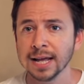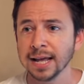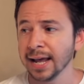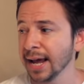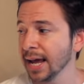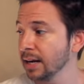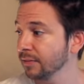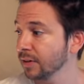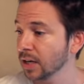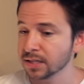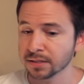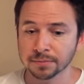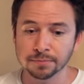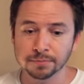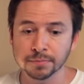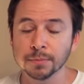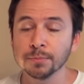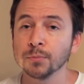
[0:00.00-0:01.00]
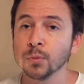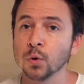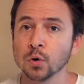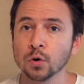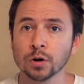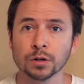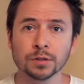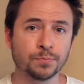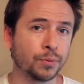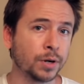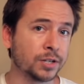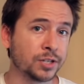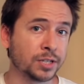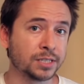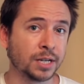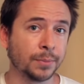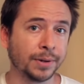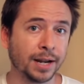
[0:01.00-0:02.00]
And I've got some more
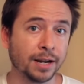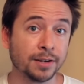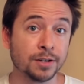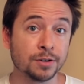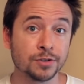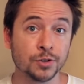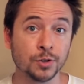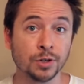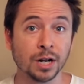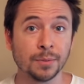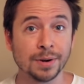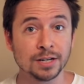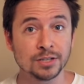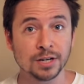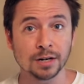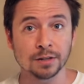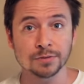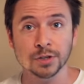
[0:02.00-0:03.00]
projects coming out here soon on my channel.